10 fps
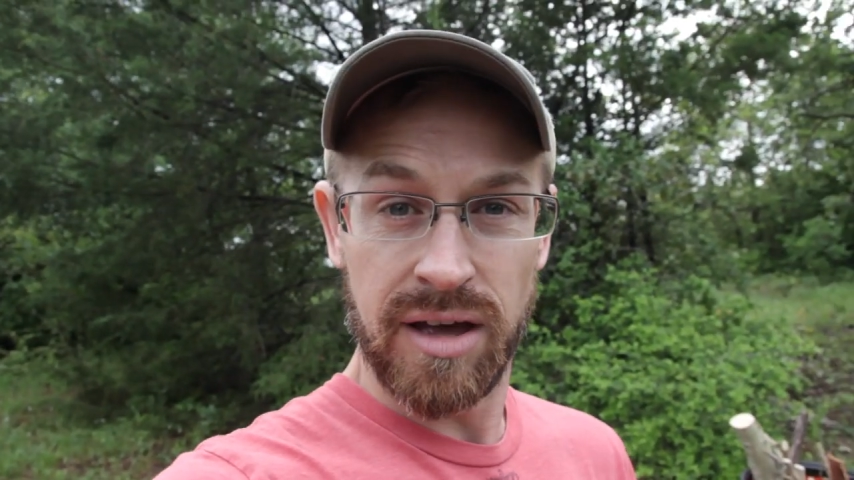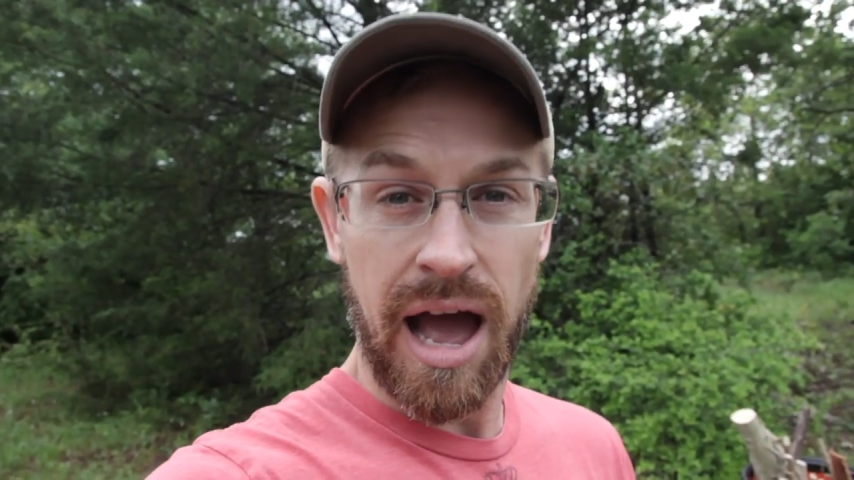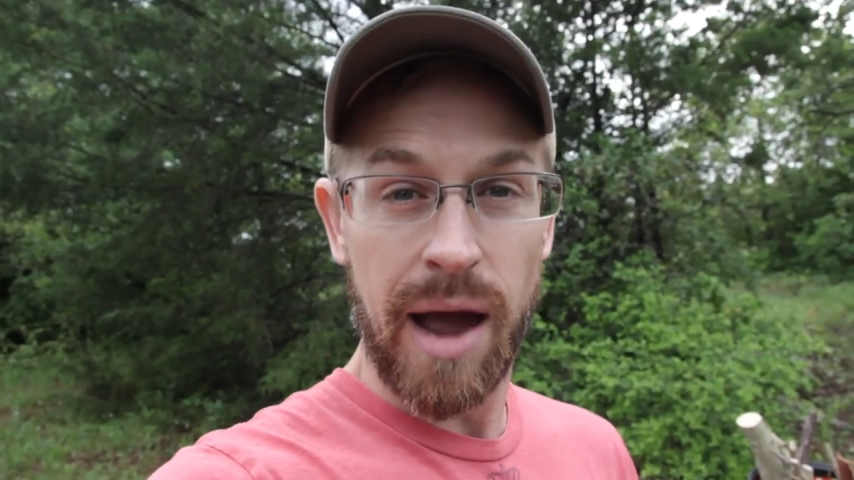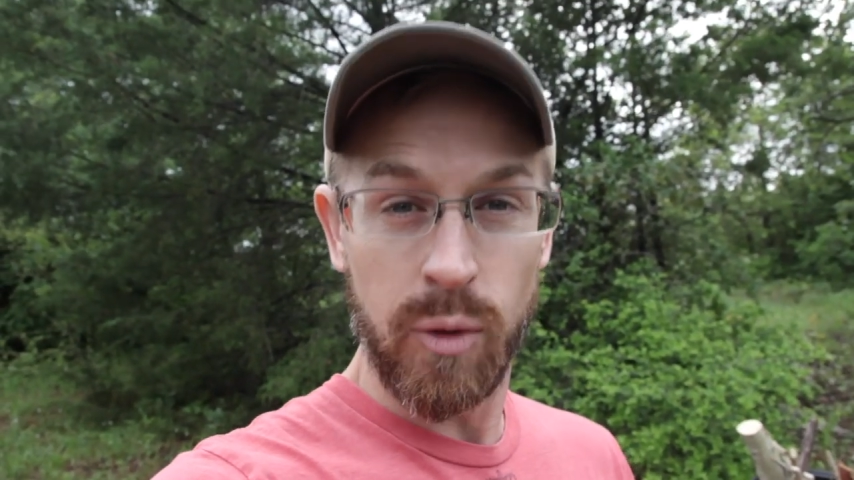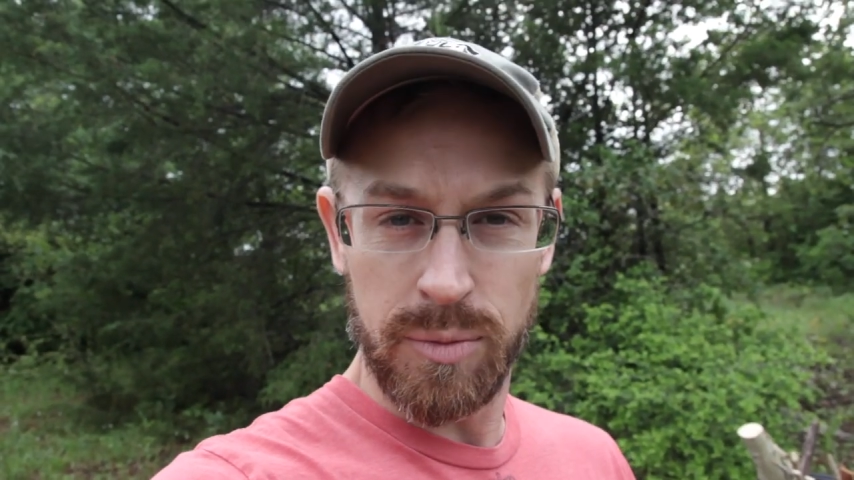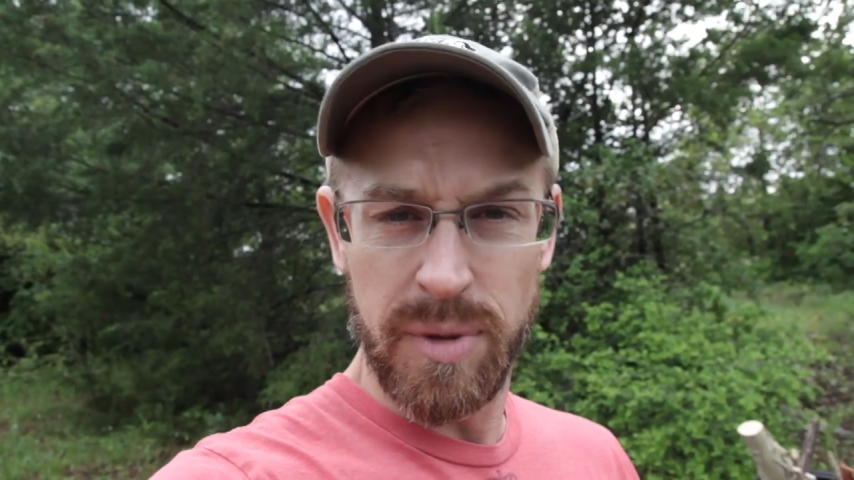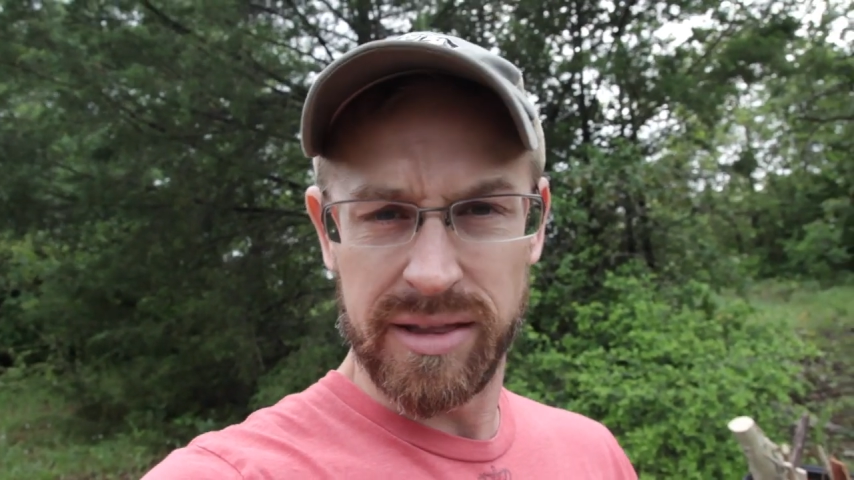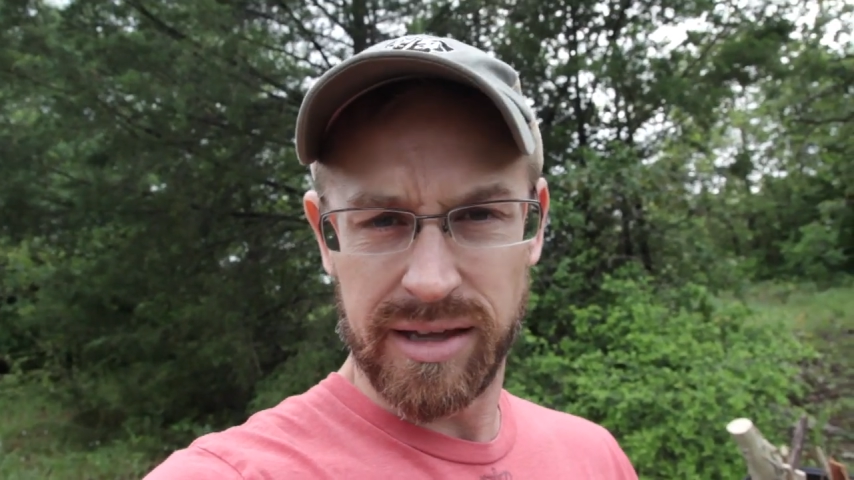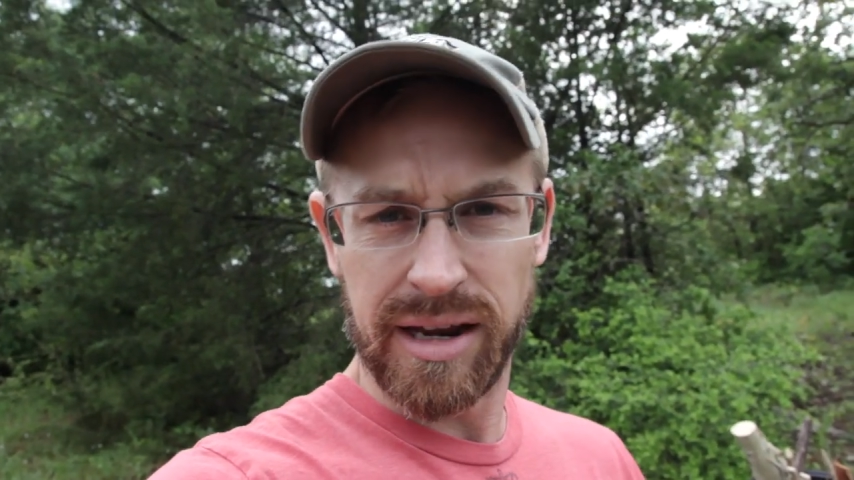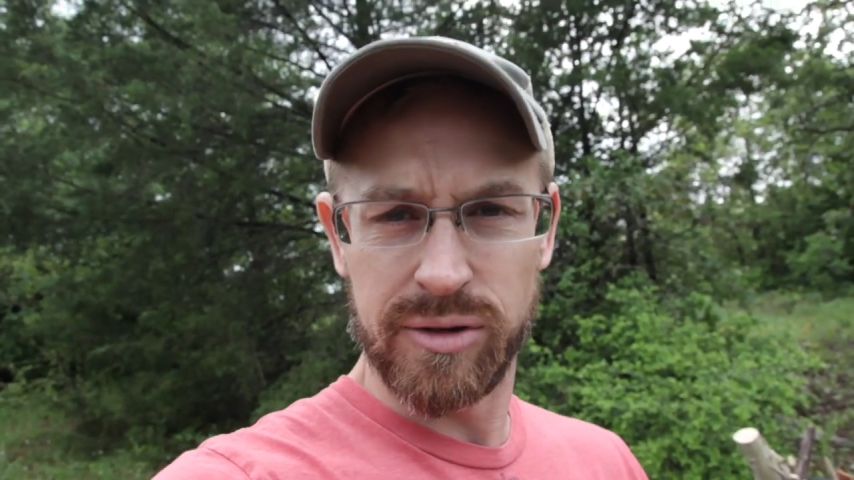I will
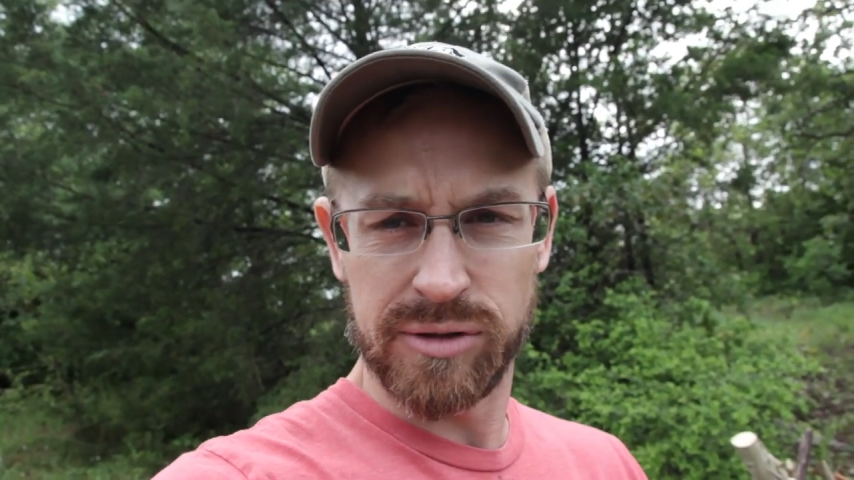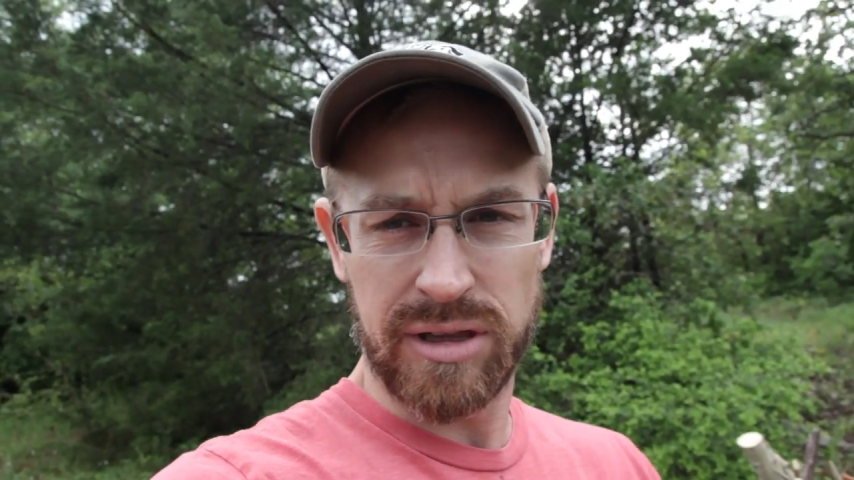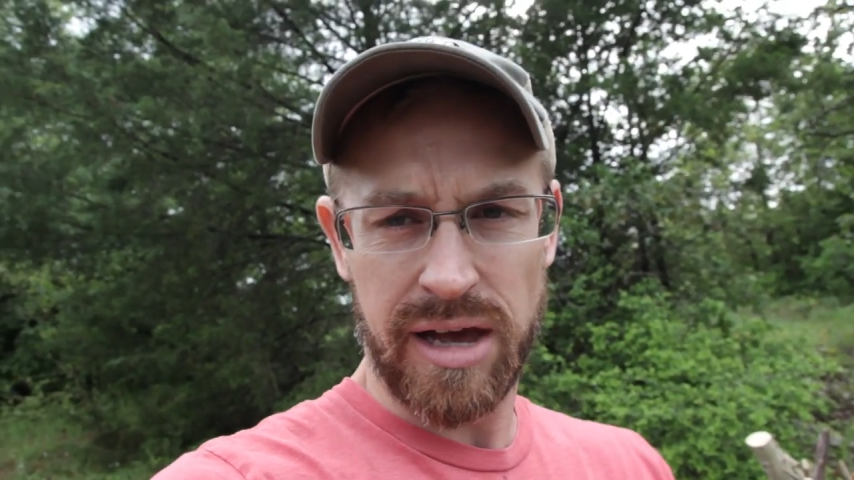admit that I use a